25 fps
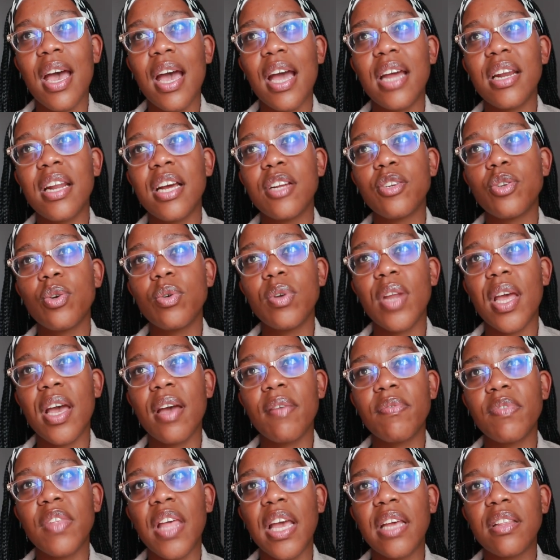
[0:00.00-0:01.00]
And I don't
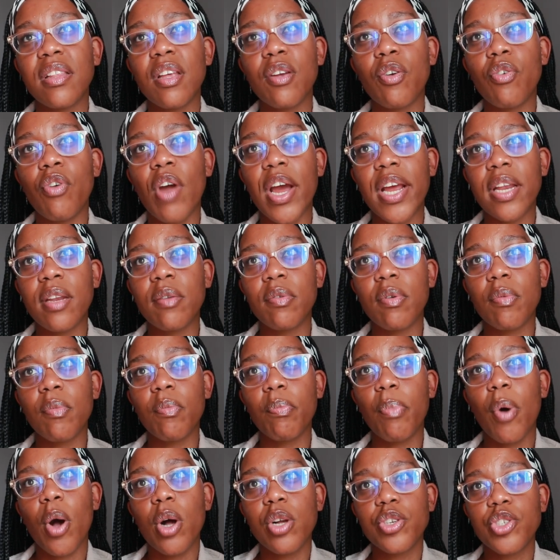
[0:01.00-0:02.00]
have, like, the right
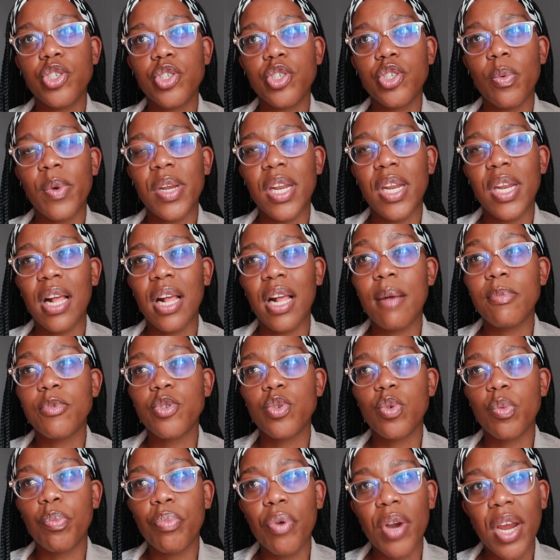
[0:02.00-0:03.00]
posture when it comes
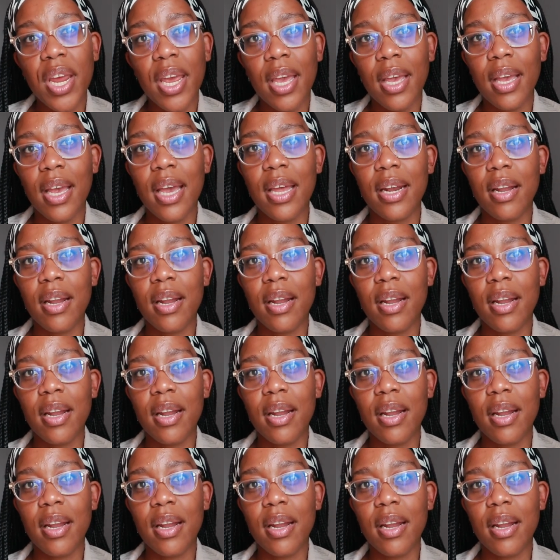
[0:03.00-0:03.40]
to praying.